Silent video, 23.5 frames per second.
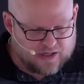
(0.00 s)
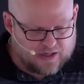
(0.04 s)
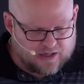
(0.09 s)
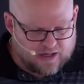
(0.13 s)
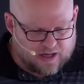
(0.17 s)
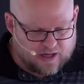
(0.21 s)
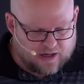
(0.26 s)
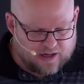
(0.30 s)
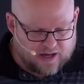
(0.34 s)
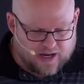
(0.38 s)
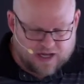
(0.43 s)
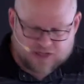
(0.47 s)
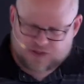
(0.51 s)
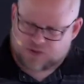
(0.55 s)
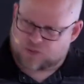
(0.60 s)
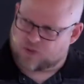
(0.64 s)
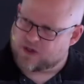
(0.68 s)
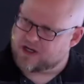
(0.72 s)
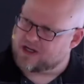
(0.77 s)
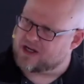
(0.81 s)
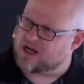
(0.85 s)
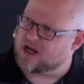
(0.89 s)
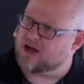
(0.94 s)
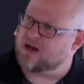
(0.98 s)
uh, as
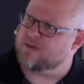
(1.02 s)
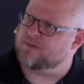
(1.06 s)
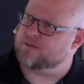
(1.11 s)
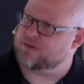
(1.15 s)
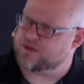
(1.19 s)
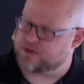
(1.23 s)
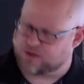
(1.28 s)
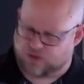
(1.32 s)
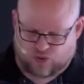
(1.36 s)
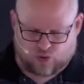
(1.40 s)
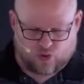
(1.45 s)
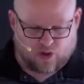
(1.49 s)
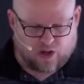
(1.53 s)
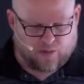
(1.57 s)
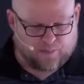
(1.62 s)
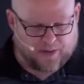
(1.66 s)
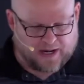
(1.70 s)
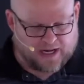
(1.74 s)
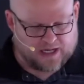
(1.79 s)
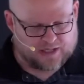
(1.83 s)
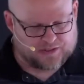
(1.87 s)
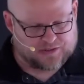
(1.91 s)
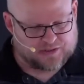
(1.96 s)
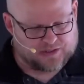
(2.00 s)
we come to a
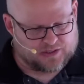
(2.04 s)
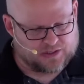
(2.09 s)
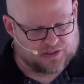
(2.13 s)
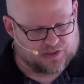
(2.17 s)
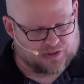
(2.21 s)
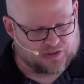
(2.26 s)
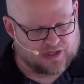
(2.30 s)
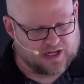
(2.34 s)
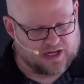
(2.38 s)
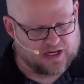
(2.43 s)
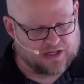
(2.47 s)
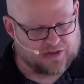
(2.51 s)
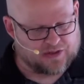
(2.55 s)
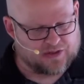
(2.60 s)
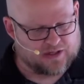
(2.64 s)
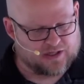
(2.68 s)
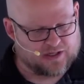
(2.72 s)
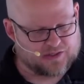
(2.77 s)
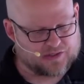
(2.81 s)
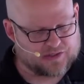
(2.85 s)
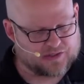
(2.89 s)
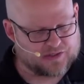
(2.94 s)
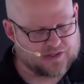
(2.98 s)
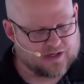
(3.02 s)
passage like
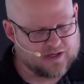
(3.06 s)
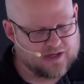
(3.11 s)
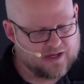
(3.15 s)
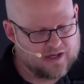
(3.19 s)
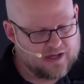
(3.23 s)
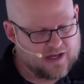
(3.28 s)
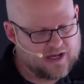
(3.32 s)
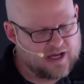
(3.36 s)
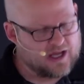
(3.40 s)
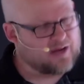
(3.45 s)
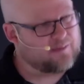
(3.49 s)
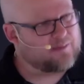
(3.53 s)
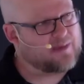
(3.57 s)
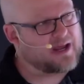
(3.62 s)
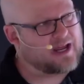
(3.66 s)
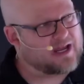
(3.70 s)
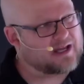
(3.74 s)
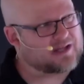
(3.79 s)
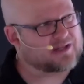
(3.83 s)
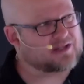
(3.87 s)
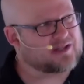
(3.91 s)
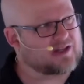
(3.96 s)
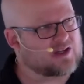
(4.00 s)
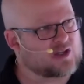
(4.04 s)
this. And it
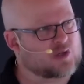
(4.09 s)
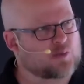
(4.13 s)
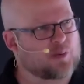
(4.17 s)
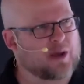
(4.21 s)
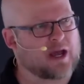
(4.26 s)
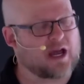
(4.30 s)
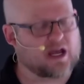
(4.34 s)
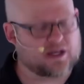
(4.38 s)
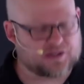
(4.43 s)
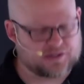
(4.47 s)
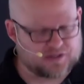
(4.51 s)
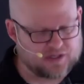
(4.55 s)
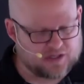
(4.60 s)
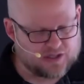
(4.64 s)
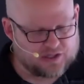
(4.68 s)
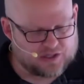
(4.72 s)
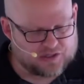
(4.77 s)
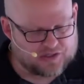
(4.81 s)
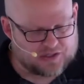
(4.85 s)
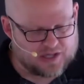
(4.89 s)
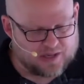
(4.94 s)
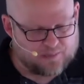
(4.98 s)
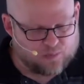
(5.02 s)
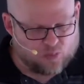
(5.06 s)
makes this passage
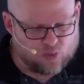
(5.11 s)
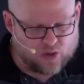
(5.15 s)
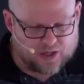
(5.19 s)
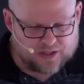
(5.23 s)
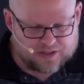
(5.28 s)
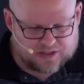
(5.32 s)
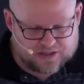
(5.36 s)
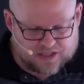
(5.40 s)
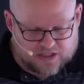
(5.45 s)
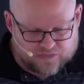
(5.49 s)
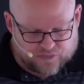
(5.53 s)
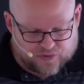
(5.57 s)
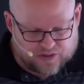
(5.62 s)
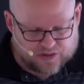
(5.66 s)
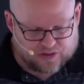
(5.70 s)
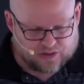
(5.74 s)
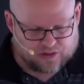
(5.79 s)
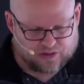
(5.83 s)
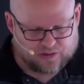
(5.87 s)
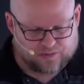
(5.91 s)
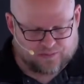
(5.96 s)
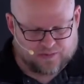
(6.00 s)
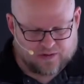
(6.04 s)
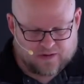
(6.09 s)
somewhat
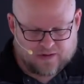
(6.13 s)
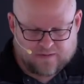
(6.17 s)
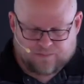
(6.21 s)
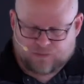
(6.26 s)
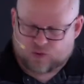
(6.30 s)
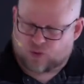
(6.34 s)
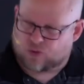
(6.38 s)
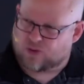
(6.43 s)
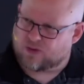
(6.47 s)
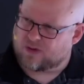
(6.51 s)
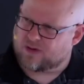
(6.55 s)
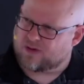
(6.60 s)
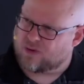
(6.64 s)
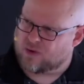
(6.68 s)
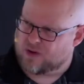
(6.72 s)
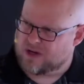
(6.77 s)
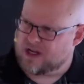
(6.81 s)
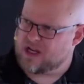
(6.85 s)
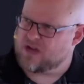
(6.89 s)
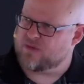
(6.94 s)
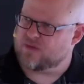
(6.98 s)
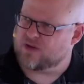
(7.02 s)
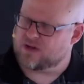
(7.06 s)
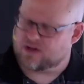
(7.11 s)
difficult or, or
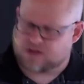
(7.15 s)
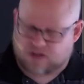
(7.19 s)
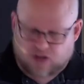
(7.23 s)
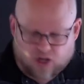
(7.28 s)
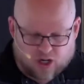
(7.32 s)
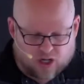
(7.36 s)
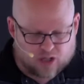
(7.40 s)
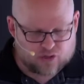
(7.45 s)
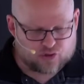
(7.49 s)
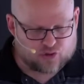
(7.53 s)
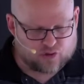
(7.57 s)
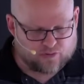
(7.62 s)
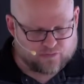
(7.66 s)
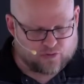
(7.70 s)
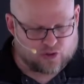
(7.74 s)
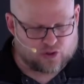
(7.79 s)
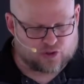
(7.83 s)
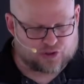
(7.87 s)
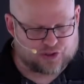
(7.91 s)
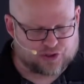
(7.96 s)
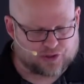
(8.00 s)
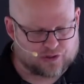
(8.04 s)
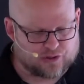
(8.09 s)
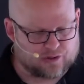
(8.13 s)
even
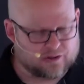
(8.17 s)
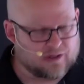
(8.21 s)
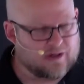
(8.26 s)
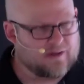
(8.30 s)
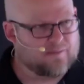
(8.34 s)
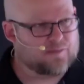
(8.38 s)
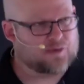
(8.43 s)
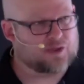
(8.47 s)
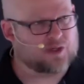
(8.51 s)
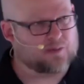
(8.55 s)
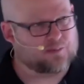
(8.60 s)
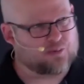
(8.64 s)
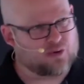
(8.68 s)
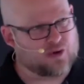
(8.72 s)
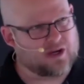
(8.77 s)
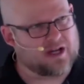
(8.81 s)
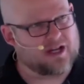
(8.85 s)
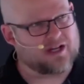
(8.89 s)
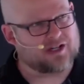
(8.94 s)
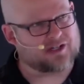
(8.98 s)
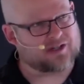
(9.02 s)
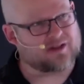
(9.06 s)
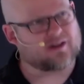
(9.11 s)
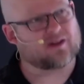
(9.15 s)
controversial to
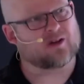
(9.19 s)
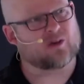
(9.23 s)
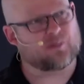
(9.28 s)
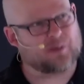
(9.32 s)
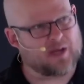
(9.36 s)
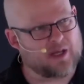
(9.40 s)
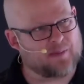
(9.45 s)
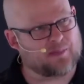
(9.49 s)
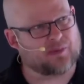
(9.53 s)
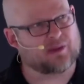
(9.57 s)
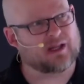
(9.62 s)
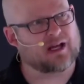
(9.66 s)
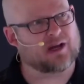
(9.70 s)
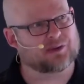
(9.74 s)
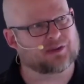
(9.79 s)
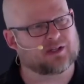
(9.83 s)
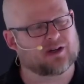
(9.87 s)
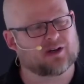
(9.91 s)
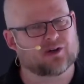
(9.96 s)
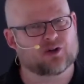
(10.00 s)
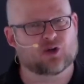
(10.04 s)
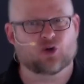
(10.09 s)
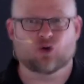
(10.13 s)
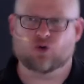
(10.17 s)
preach. There are people out
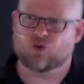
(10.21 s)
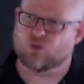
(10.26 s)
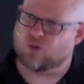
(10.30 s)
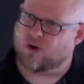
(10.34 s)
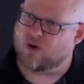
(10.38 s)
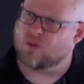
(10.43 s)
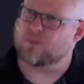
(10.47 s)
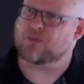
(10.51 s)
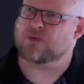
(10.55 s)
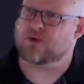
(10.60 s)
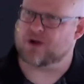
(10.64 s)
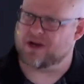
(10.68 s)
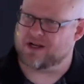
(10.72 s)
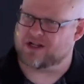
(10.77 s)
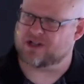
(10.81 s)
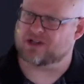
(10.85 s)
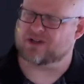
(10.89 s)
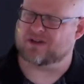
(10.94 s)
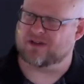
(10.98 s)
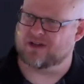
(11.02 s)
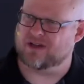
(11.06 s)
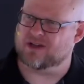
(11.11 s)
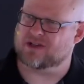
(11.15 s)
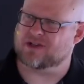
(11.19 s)
there who won't preach
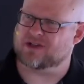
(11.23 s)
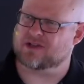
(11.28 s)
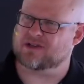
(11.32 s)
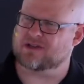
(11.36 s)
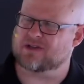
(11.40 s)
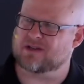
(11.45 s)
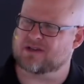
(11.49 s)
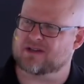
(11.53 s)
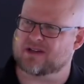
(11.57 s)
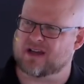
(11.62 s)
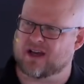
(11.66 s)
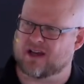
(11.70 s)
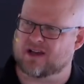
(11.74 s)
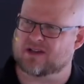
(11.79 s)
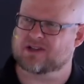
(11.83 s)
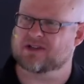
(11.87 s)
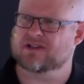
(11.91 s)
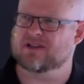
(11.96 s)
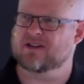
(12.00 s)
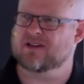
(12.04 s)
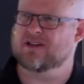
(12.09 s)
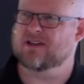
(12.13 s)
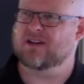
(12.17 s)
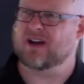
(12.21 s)
this
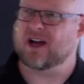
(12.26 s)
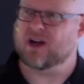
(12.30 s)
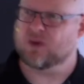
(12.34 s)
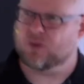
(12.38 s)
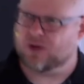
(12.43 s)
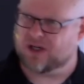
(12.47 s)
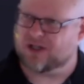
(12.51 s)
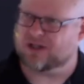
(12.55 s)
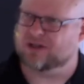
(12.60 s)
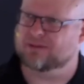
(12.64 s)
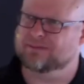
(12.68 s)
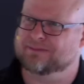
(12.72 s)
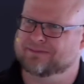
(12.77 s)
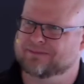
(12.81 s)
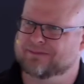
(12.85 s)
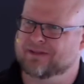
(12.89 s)
text I will.